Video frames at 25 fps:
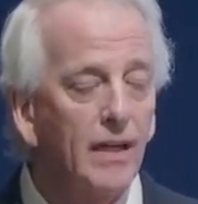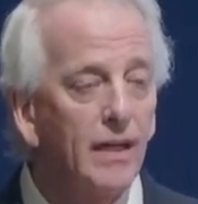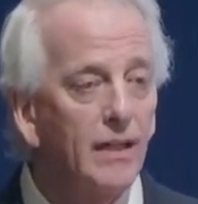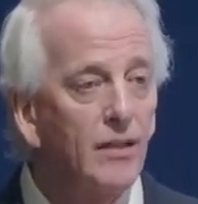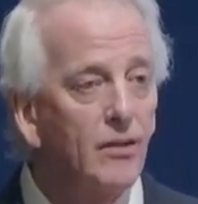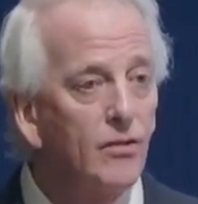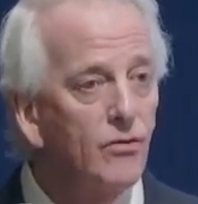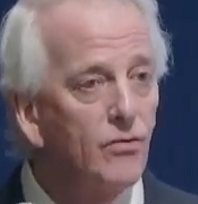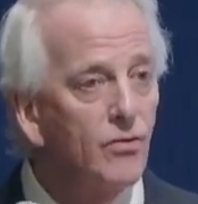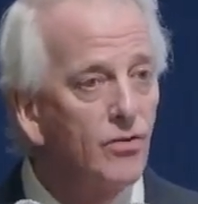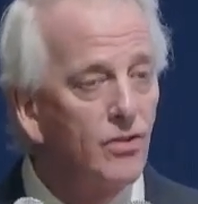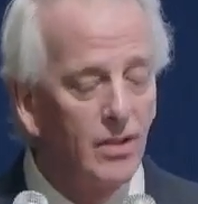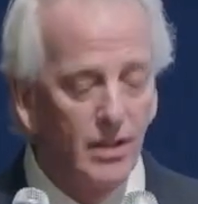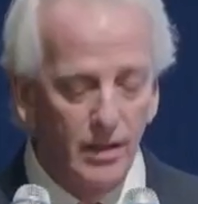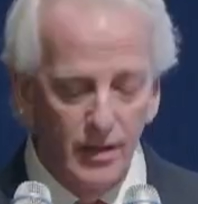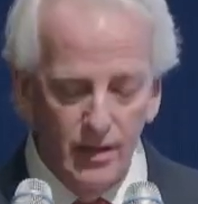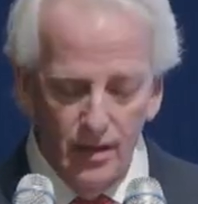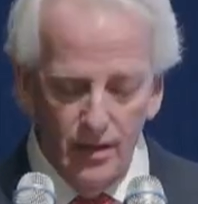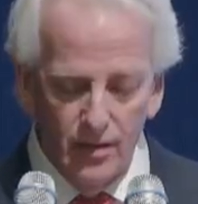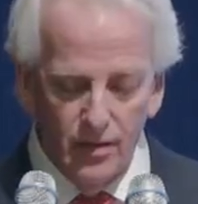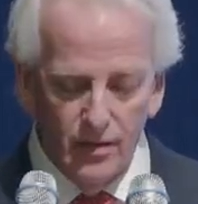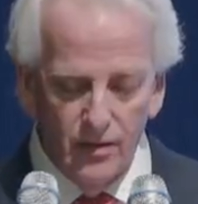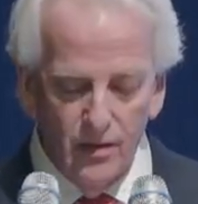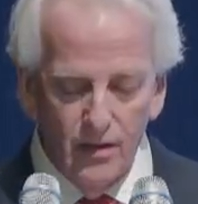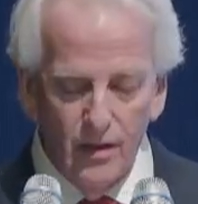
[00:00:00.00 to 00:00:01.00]
And you see
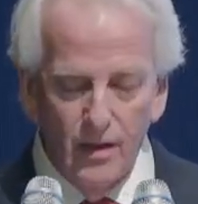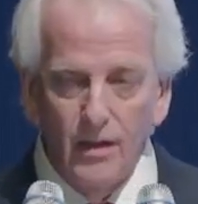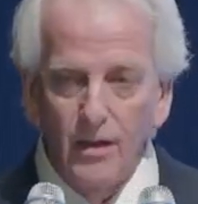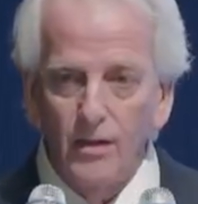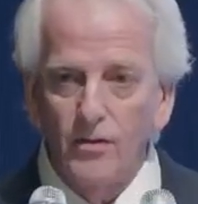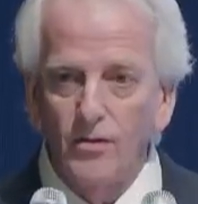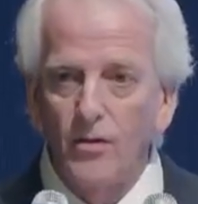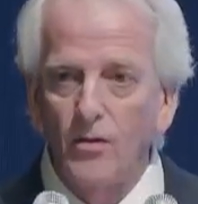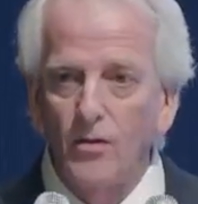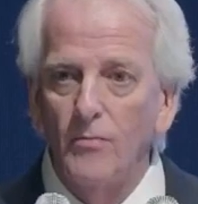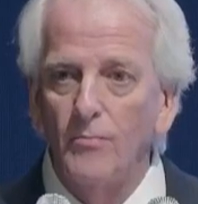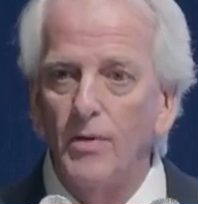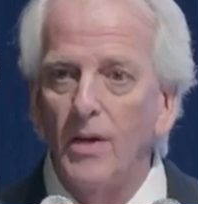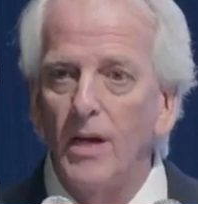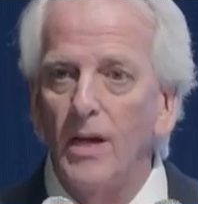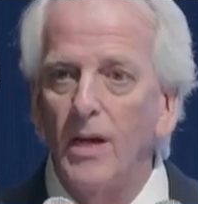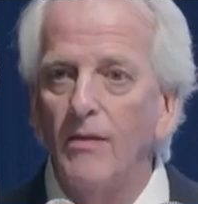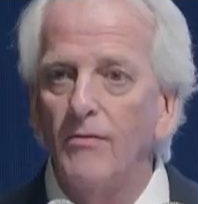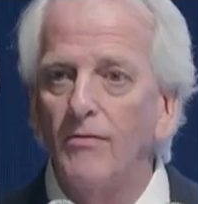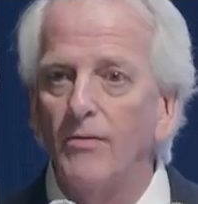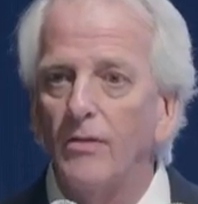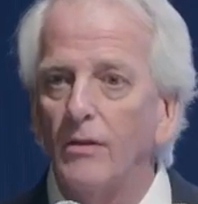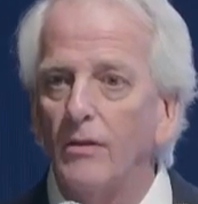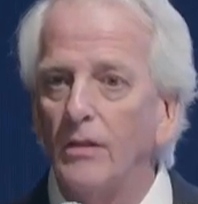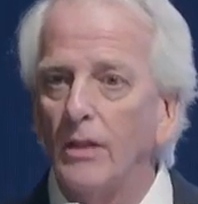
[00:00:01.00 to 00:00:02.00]
this in its own
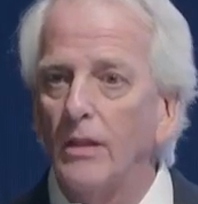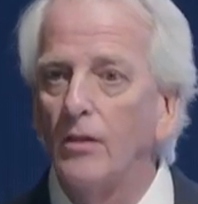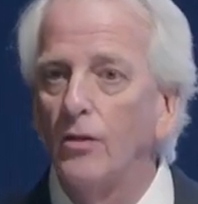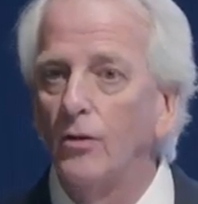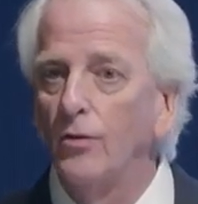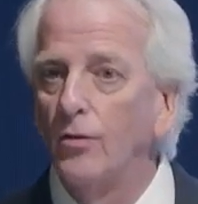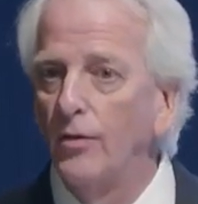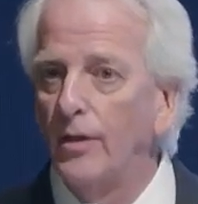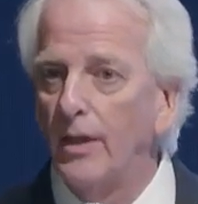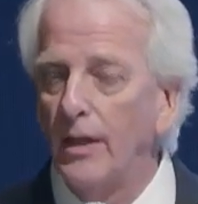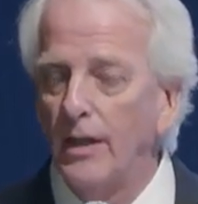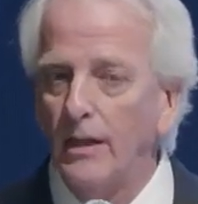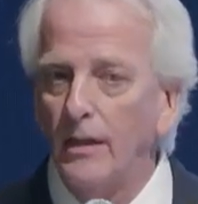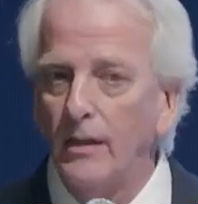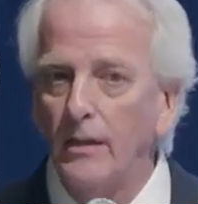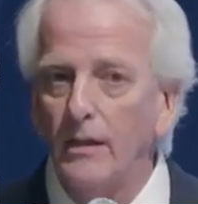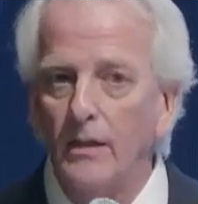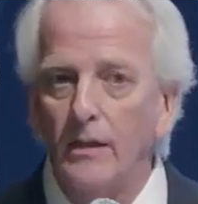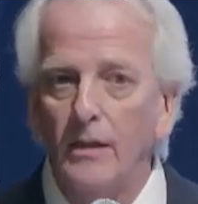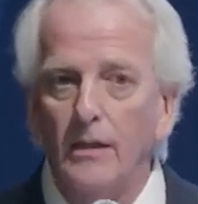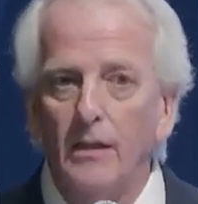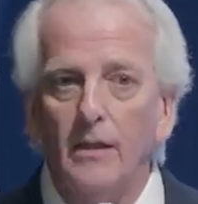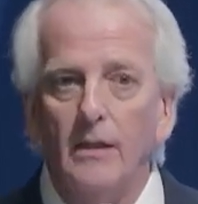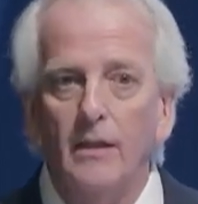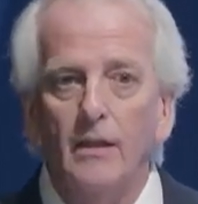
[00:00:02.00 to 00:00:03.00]
behavior, including
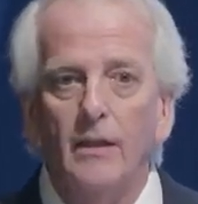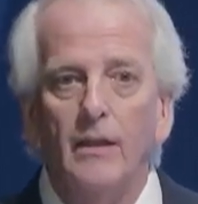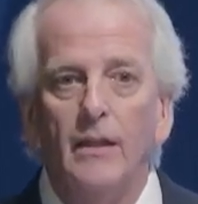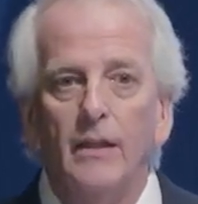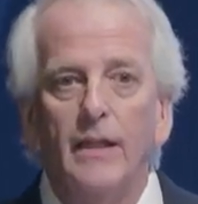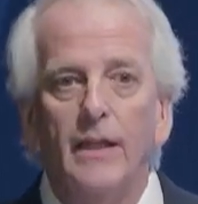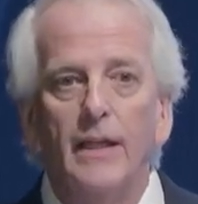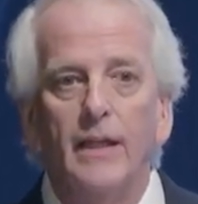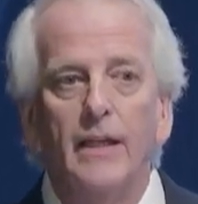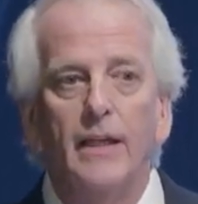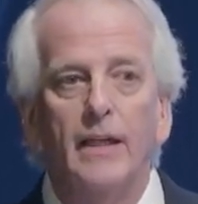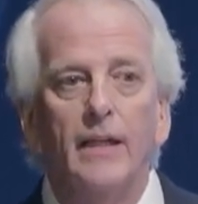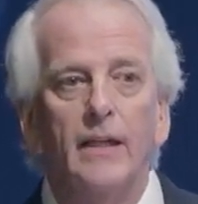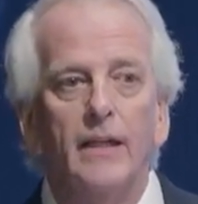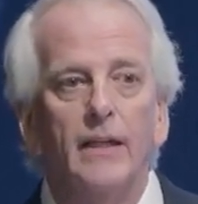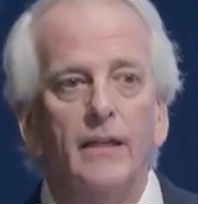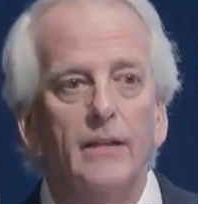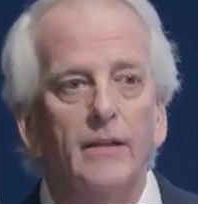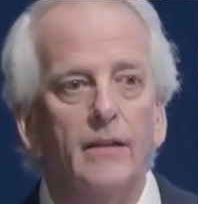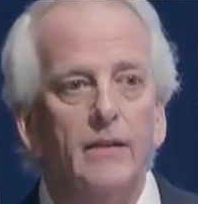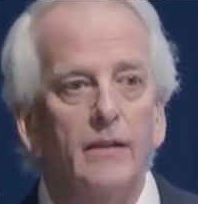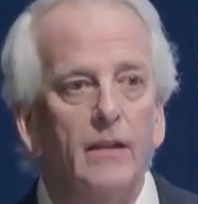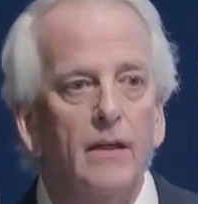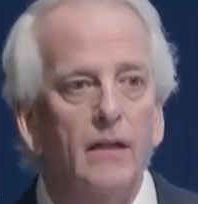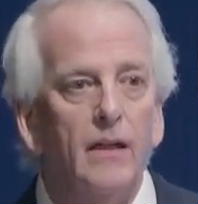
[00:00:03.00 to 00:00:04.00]

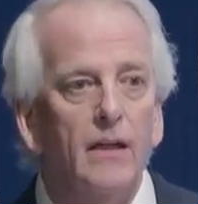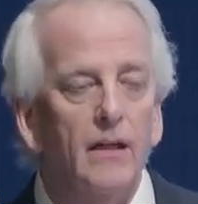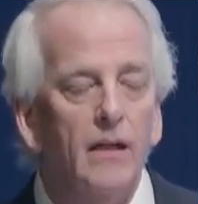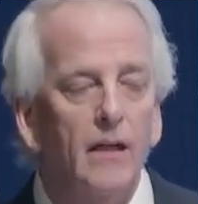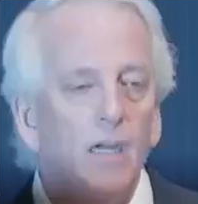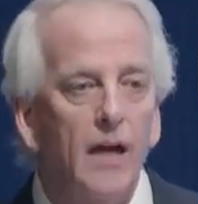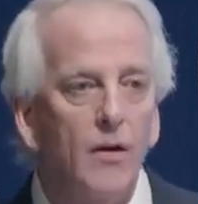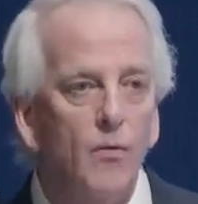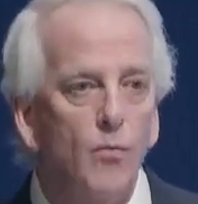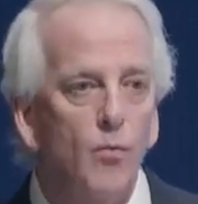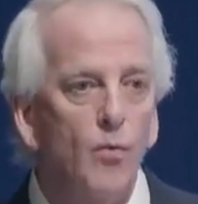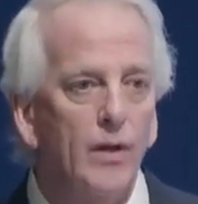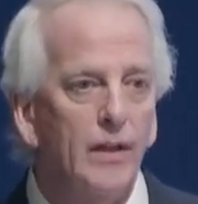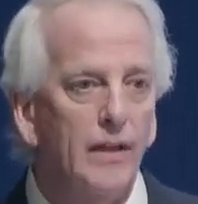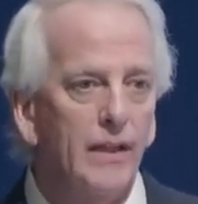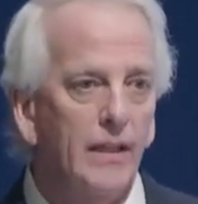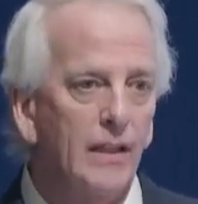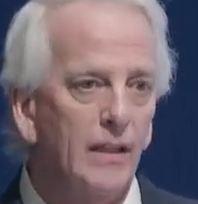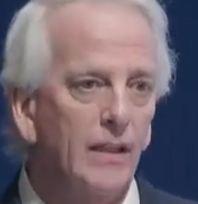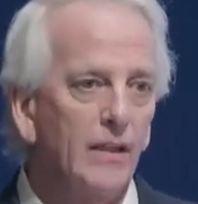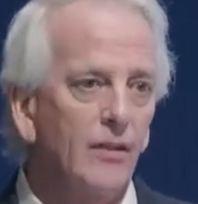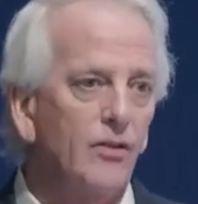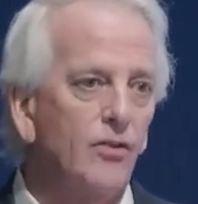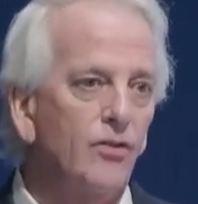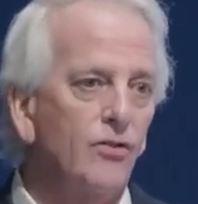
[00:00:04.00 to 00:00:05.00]
in a
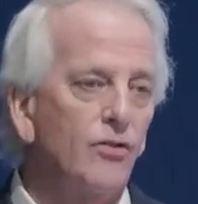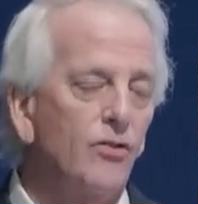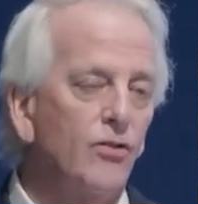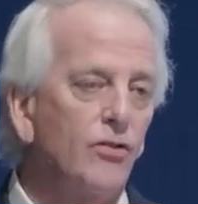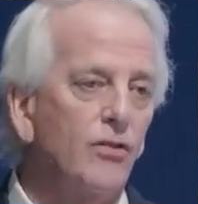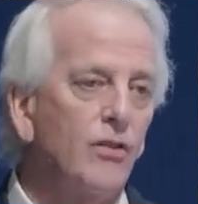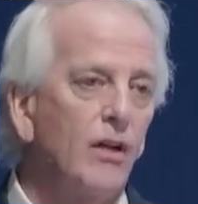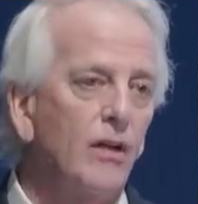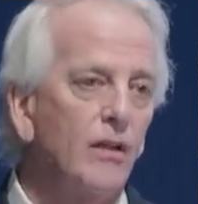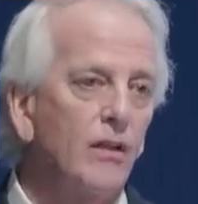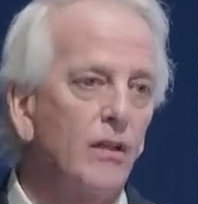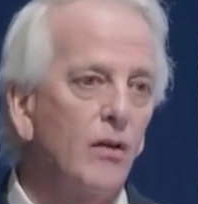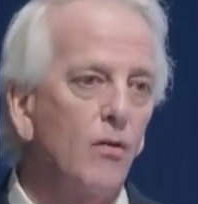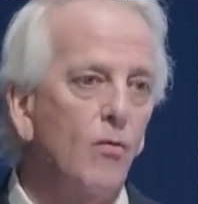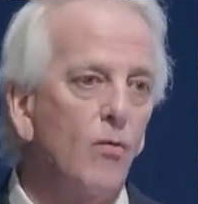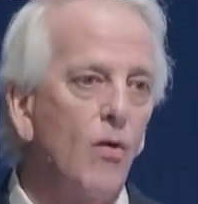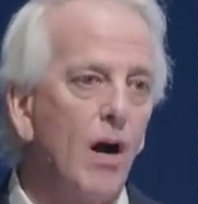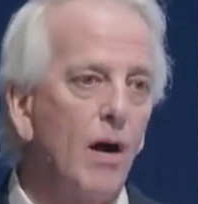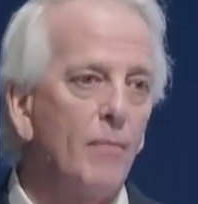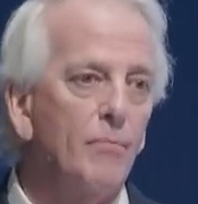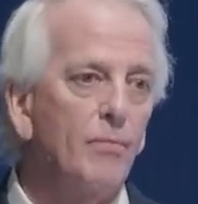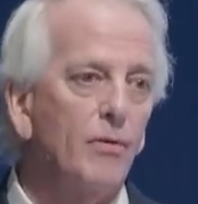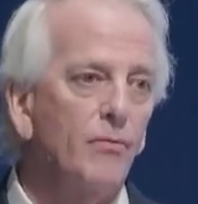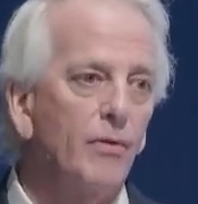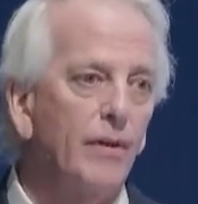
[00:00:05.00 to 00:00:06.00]
willingness to start
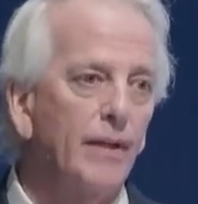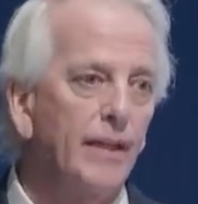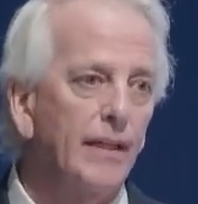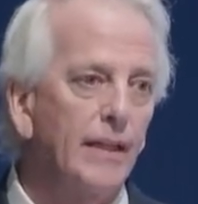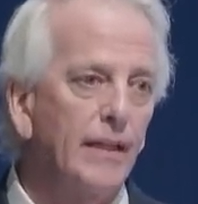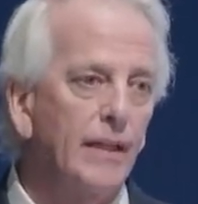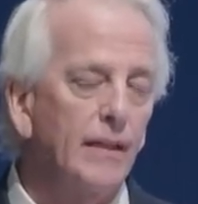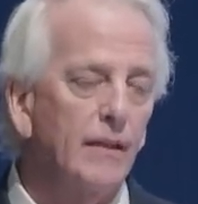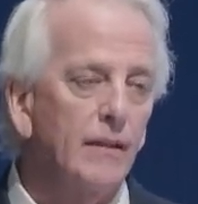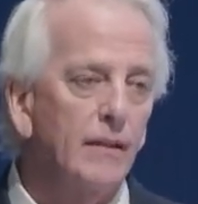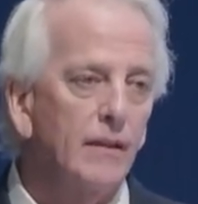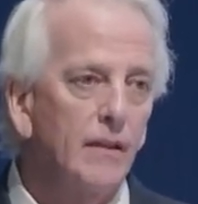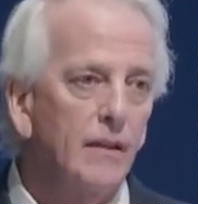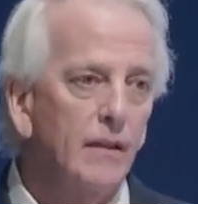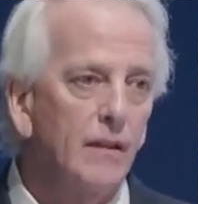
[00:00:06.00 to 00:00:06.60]
cooperating